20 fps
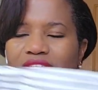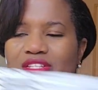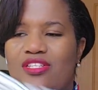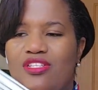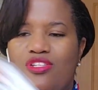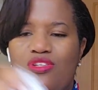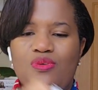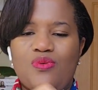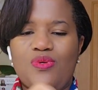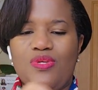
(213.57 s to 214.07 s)
It's
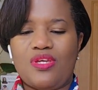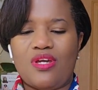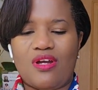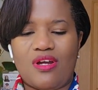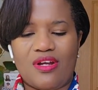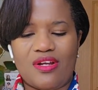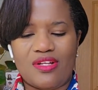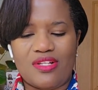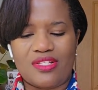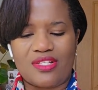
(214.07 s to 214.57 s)
2
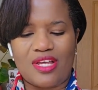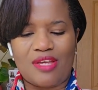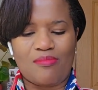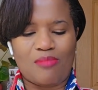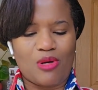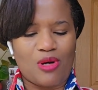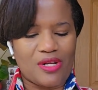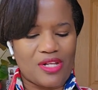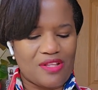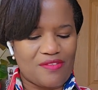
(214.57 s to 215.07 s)
yards. I
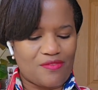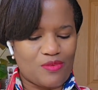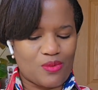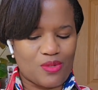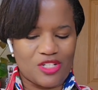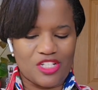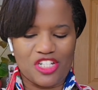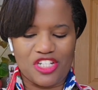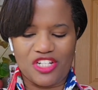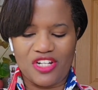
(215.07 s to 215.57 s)
bought it
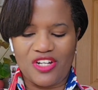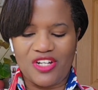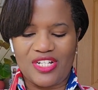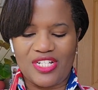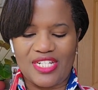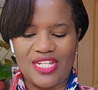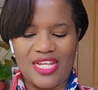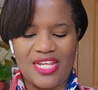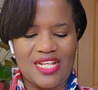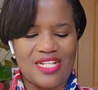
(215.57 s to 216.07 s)
for a
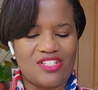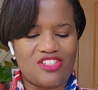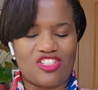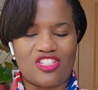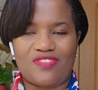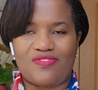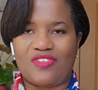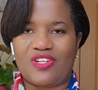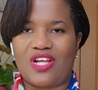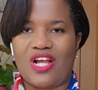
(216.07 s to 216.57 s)
shirt and
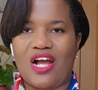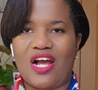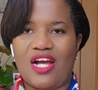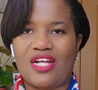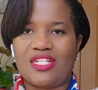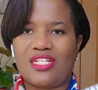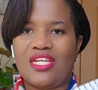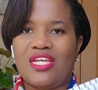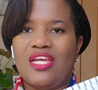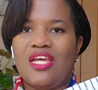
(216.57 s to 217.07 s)
just
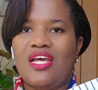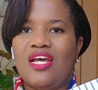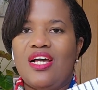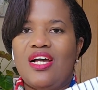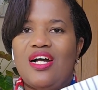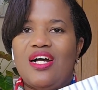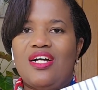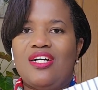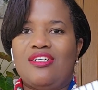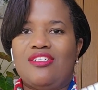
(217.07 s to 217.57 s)
forgot.
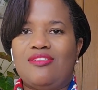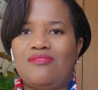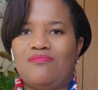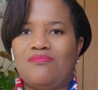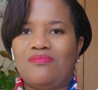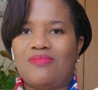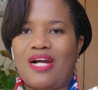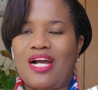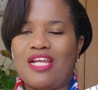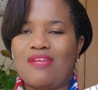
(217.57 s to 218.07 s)

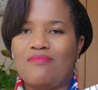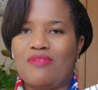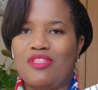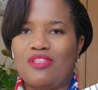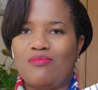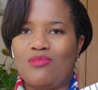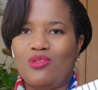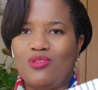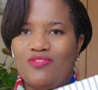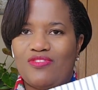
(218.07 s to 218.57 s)
I'm in
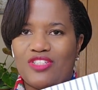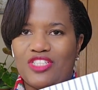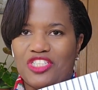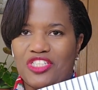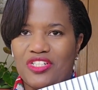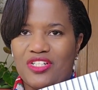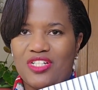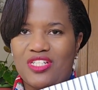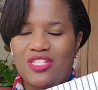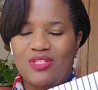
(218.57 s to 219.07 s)
the mood for
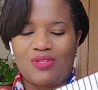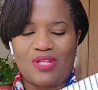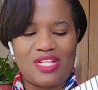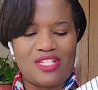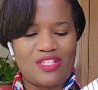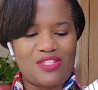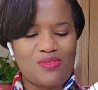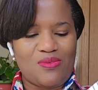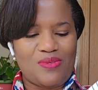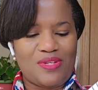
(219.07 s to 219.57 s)
shirts.
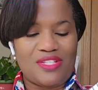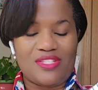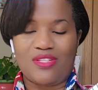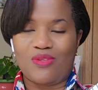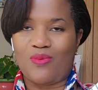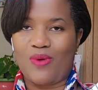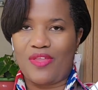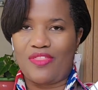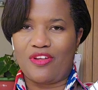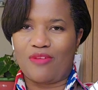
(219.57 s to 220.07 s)
As soon as
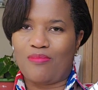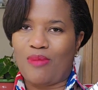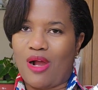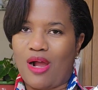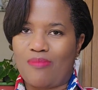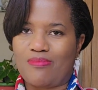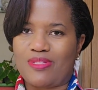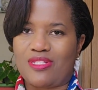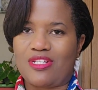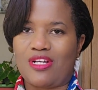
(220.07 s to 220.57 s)
the weather
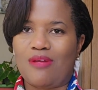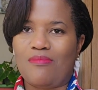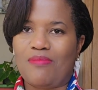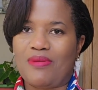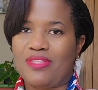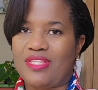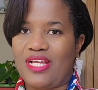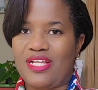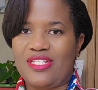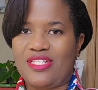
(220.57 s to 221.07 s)
pops up
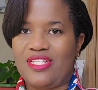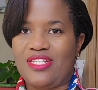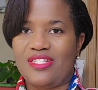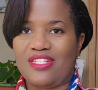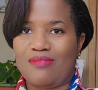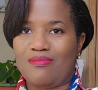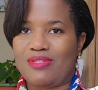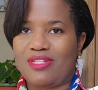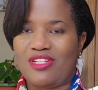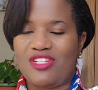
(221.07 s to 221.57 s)
and I see
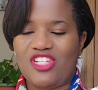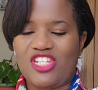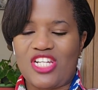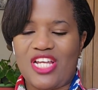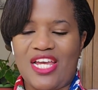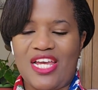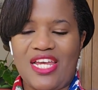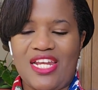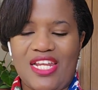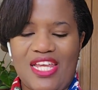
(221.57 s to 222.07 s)
some
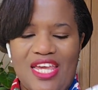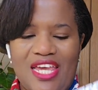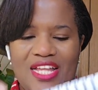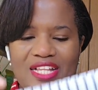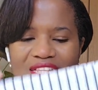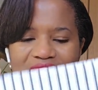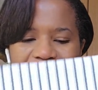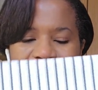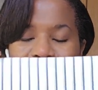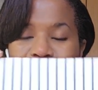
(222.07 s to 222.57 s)
sunshine,
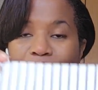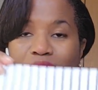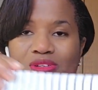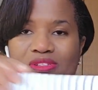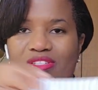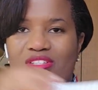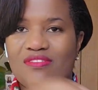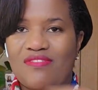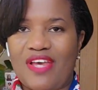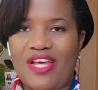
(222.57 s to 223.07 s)
it's a
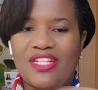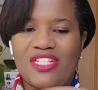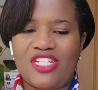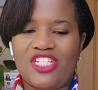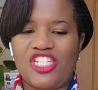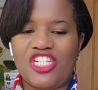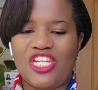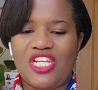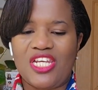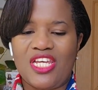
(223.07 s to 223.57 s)
burst of
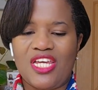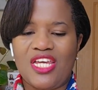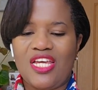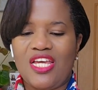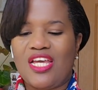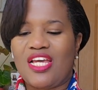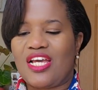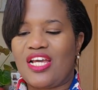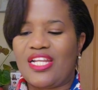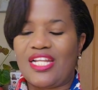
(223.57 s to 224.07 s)
energy,
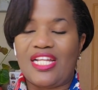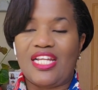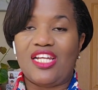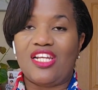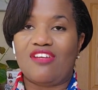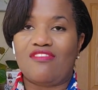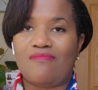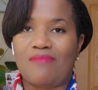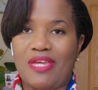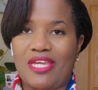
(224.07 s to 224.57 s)
and I
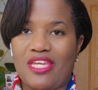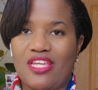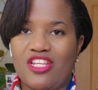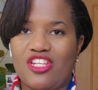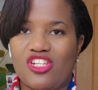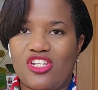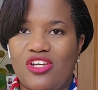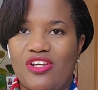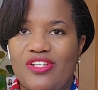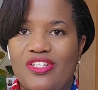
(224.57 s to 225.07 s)
love making
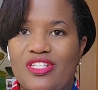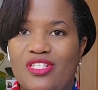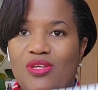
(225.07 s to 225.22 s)
shirts.